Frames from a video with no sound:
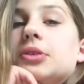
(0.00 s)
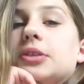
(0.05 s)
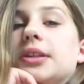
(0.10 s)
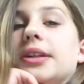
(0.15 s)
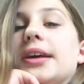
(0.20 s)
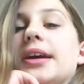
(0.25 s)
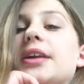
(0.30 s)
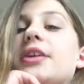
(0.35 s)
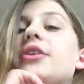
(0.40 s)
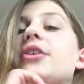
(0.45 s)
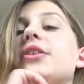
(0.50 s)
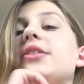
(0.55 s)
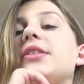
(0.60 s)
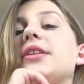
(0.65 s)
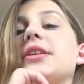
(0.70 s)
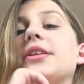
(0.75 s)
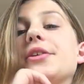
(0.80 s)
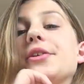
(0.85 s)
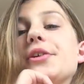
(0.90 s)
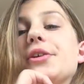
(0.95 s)
later in the
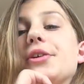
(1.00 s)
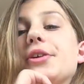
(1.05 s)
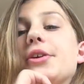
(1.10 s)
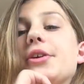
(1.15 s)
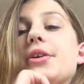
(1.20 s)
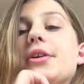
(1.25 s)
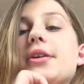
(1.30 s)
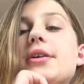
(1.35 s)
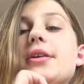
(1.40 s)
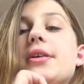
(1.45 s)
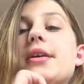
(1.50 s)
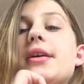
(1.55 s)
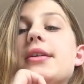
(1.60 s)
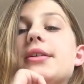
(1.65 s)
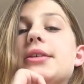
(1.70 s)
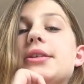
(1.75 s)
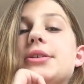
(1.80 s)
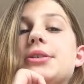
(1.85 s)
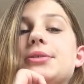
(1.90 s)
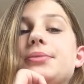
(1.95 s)
year,
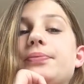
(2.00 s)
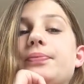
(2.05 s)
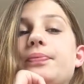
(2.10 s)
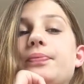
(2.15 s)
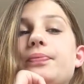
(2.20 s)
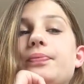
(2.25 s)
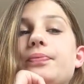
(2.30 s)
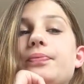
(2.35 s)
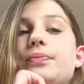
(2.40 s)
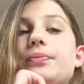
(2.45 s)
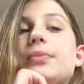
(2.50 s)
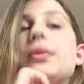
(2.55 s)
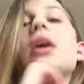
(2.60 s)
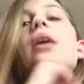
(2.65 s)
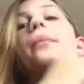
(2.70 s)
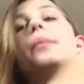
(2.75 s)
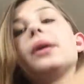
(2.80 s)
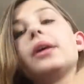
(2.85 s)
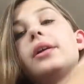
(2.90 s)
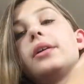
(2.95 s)
um,
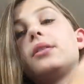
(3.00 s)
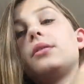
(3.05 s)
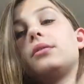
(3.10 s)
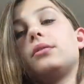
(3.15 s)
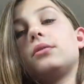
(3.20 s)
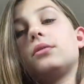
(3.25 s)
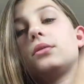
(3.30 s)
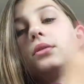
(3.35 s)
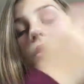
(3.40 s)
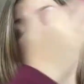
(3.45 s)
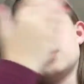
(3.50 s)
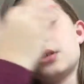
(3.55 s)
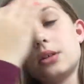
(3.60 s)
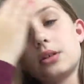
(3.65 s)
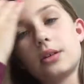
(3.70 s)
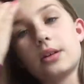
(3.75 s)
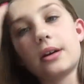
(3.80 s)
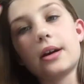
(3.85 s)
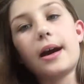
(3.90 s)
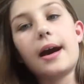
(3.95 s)
I met
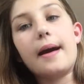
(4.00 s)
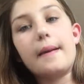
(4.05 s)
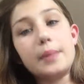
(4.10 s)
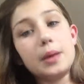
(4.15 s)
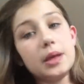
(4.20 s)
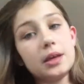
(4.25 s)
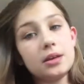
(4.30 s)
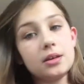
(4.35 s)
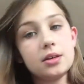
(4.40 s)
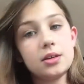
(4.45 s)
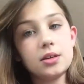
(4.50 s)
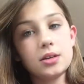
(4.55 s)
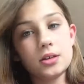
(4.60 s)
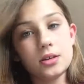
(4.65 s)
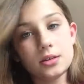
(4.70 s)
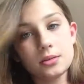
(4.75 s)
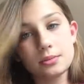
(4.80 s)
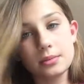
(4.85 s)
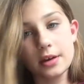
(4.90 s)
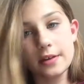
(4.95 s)
Abby,
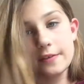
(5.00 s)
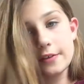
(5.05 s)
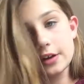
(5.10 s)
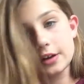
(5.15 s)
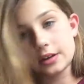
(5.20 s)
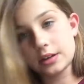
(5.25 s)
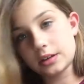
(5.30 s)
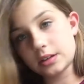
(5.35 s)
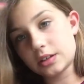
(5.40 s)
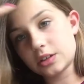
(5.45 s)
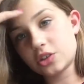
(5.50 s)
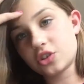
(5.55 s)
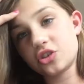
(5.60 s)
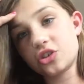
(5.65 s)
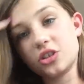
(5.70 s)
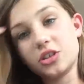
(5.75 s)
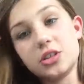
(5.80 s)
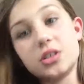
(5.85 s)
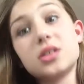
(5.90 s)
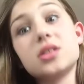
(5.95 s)
my friend.
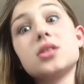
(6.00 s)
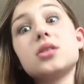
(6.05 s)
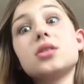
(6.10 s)
She's